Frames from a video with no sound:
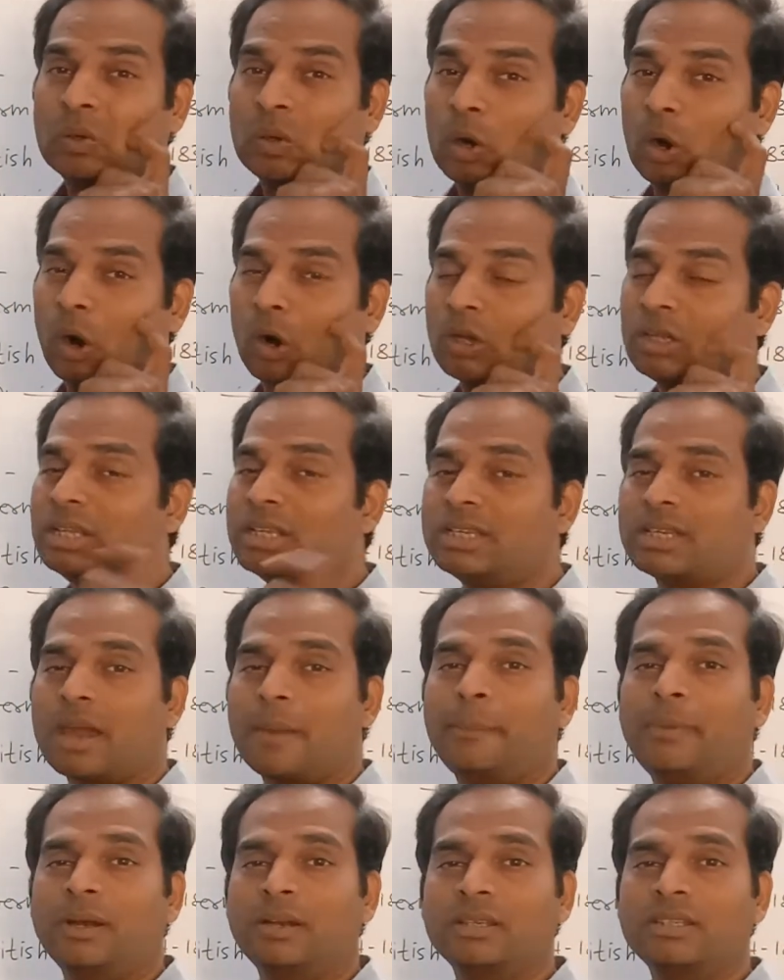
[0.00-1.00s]
all the
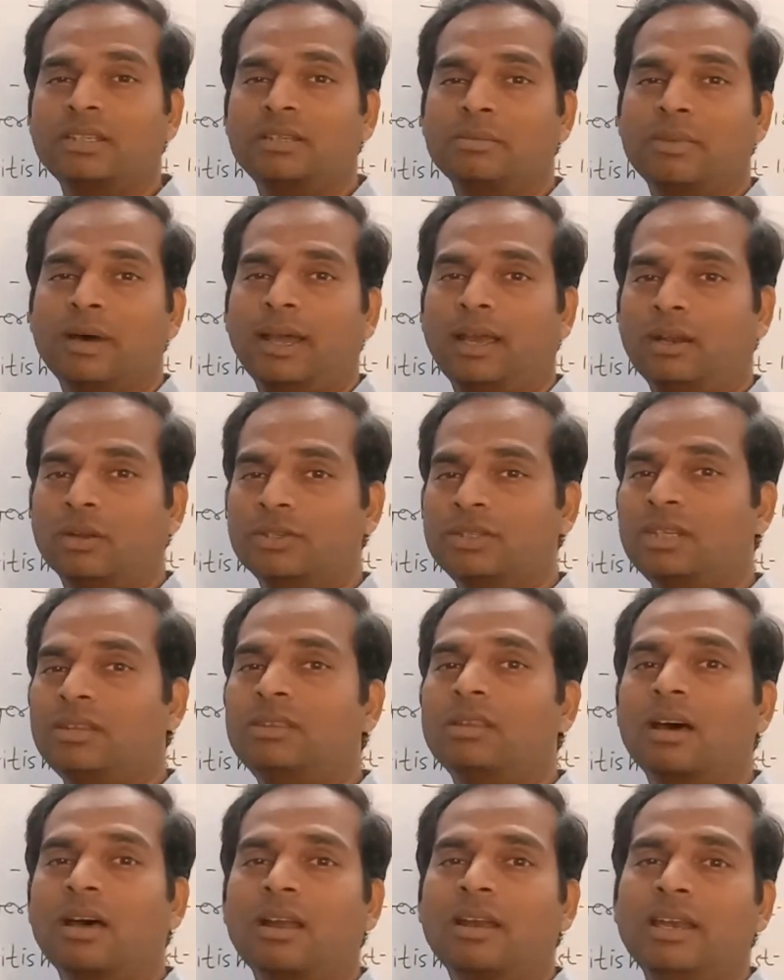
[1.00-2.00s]
chapters in biology
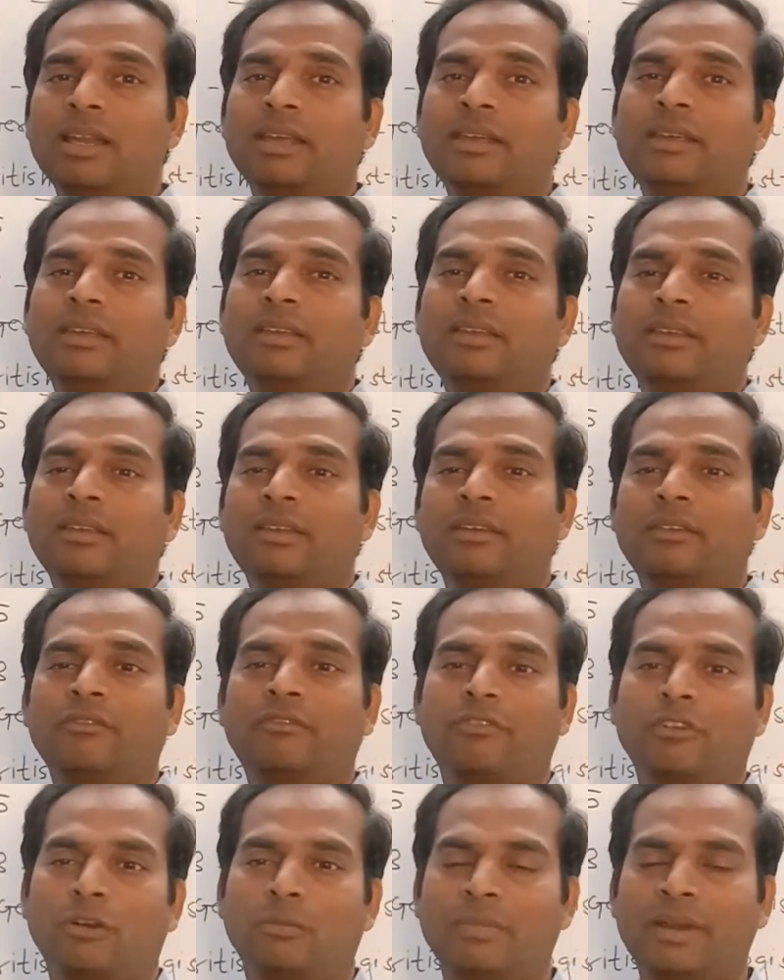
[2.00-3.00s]
thoroughly
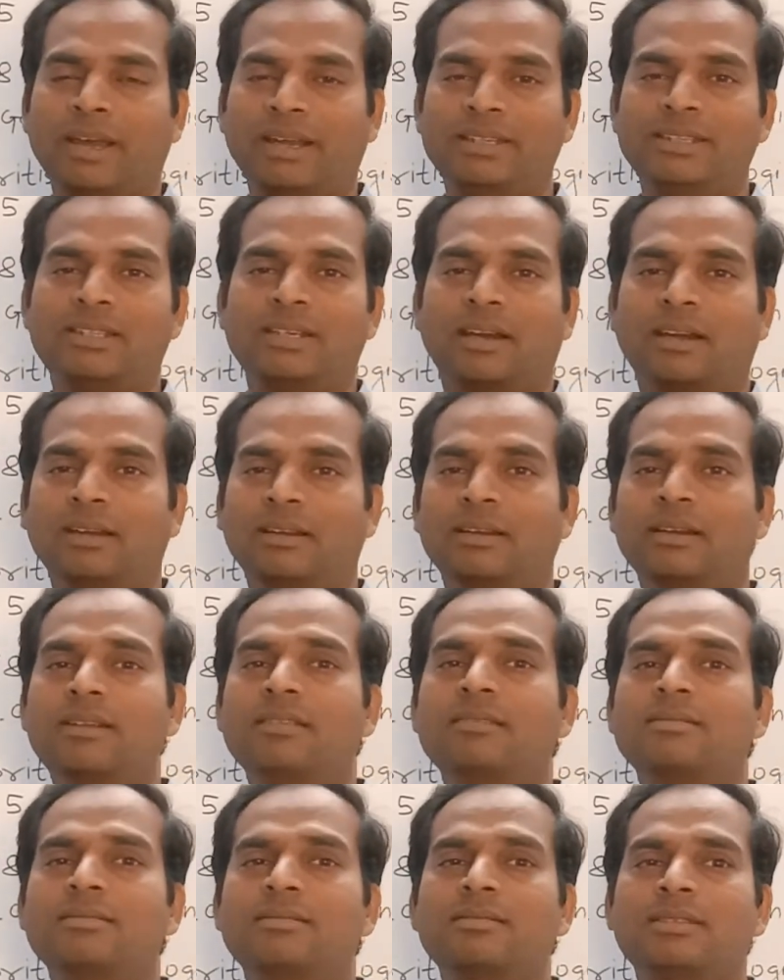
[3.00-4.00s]
from 9th
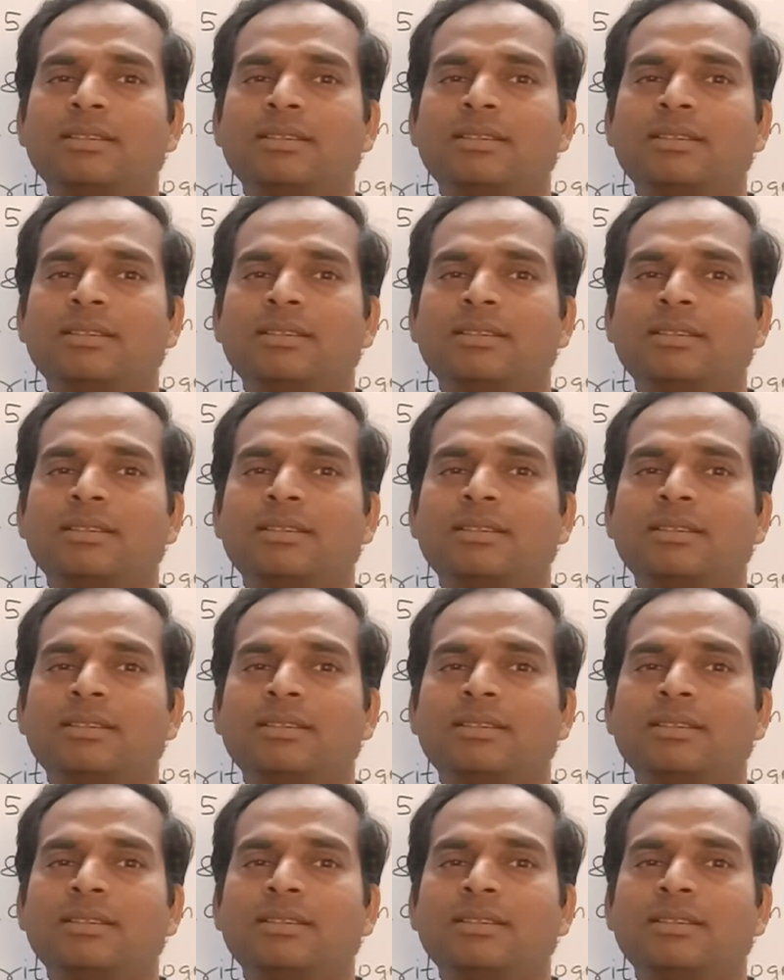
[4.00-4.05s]
standard